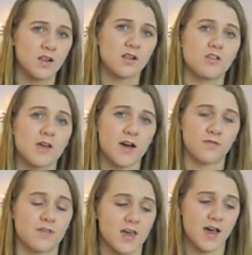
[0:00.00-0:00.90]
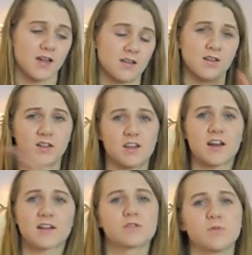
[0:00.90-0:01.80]
look out for that. In the
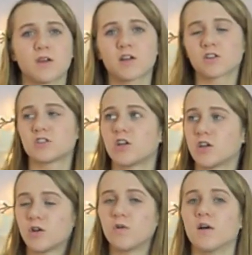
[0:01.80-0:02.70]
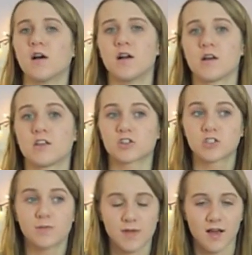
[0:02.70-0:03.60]
next week or two, there
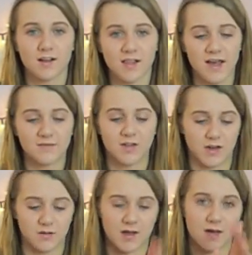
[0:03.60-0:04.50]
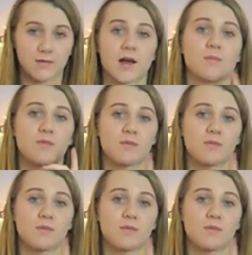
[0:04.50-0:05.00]
should be a collab video coming up,